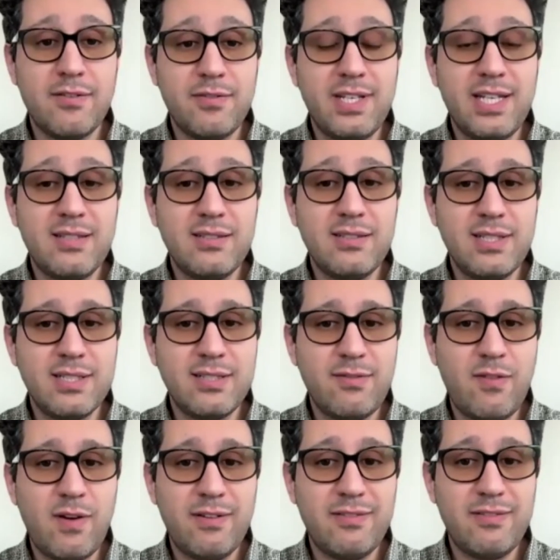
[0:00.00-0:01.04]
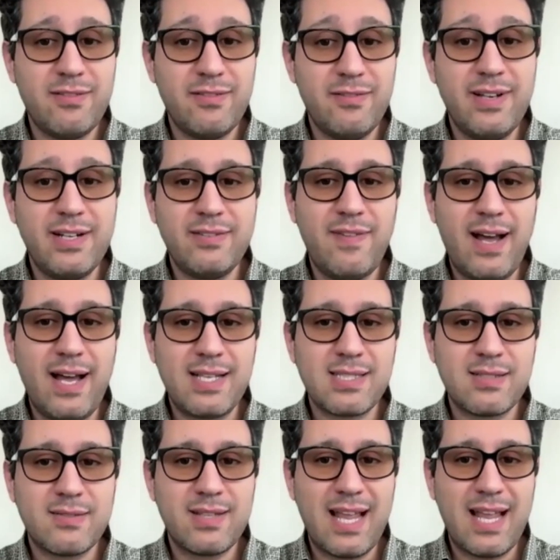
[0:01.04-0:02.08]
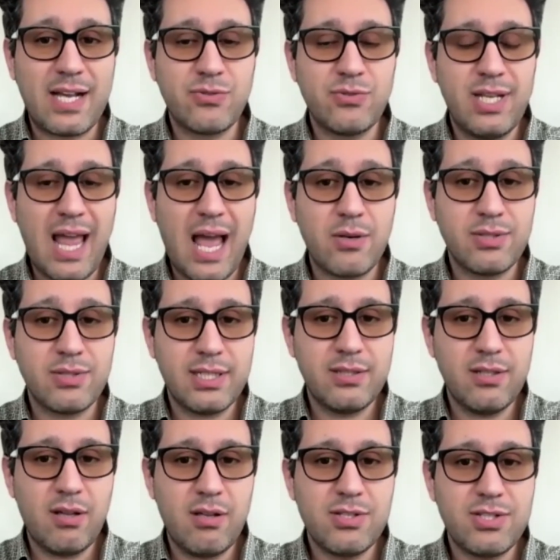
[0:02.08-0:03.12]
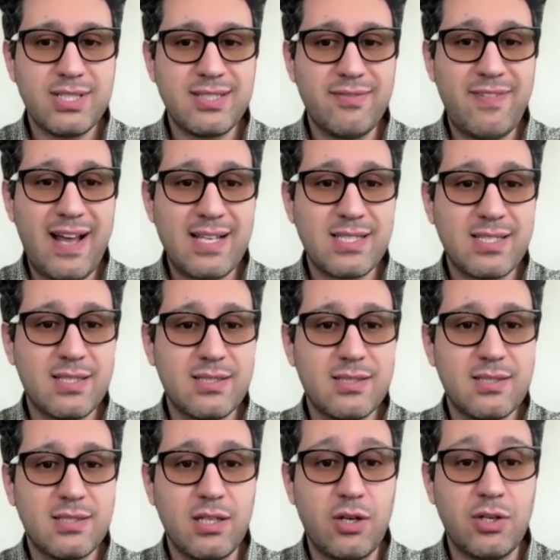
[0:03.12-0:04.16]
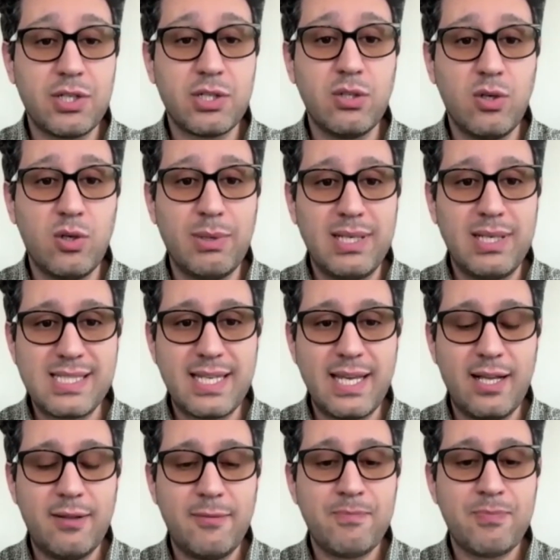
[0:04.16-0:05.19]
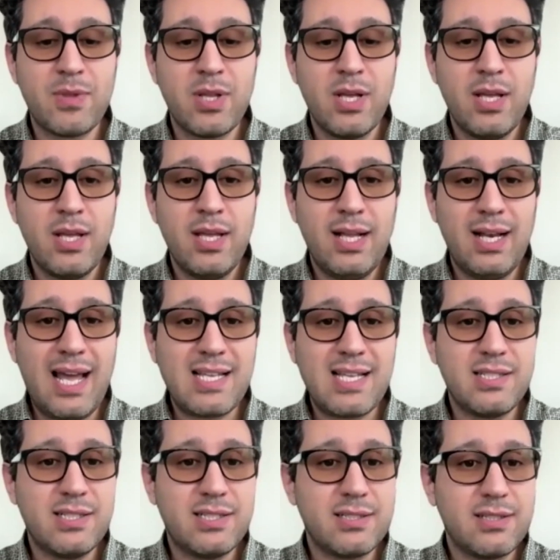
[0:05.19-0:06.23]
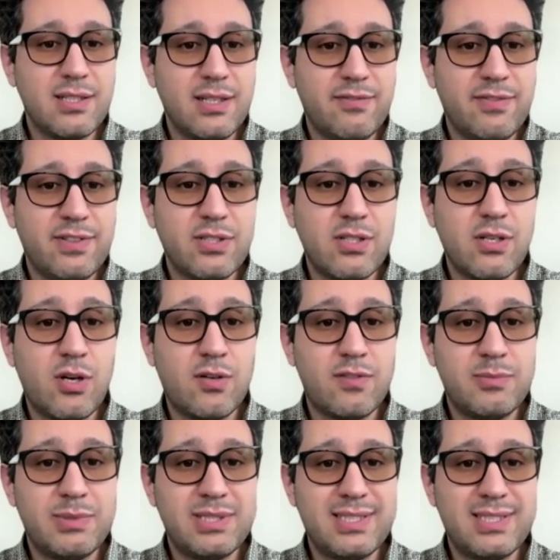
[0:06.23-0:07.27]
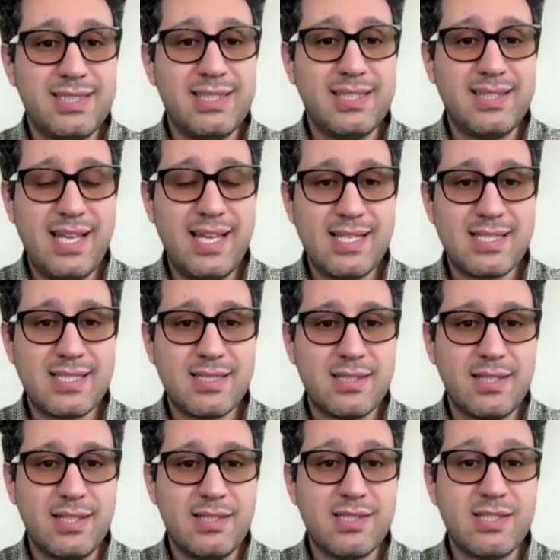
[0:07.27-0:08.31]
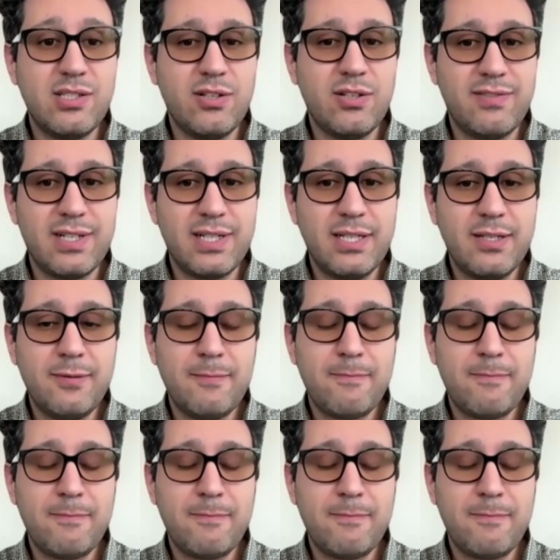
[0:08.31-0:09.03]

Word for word: We can detect the fire very fast. Actually, our technology is the fastest on a global scale. Last year, the federal government did a test in the city of Vernon,